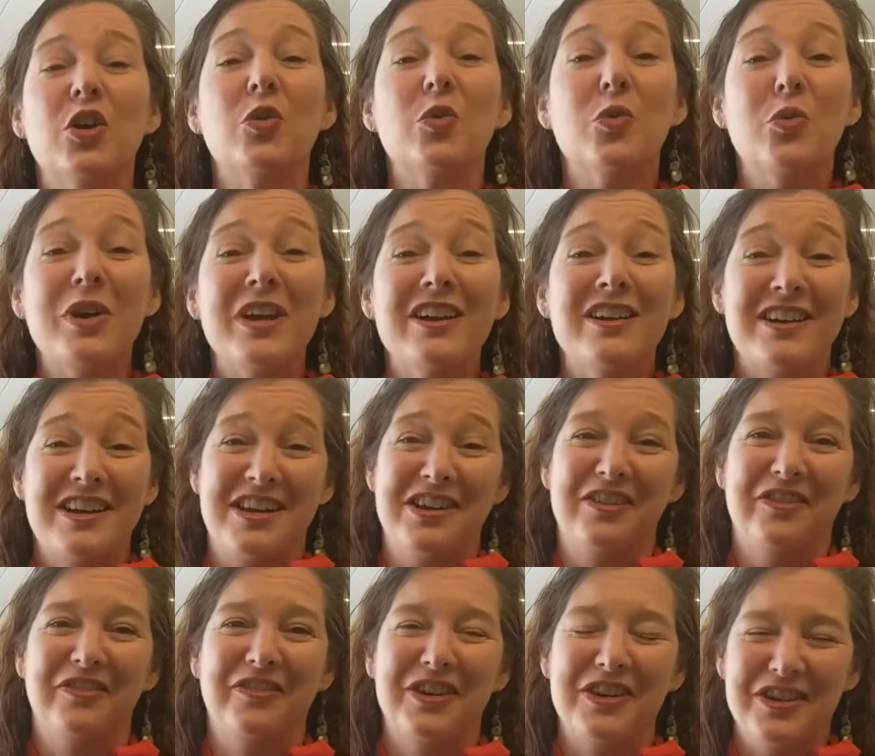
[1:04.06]
We're here
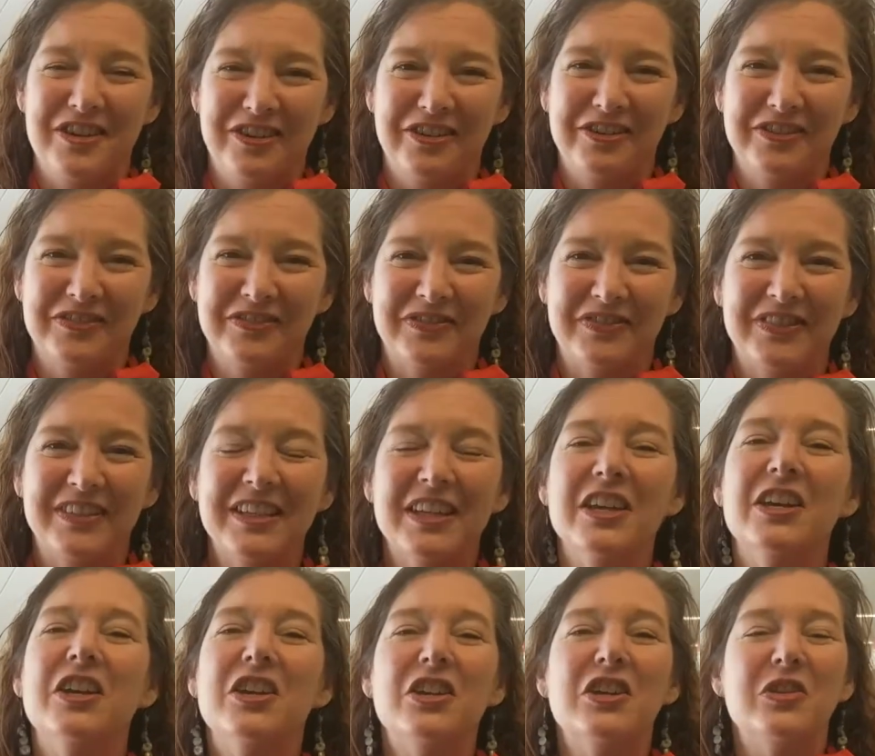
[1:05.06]
for you.
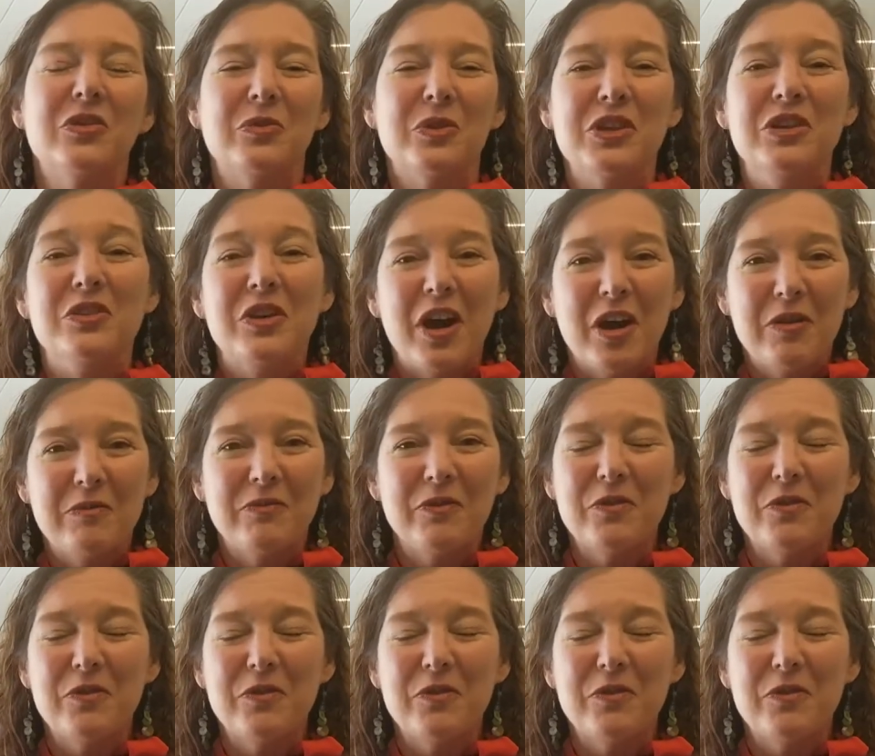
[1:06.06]
When you come for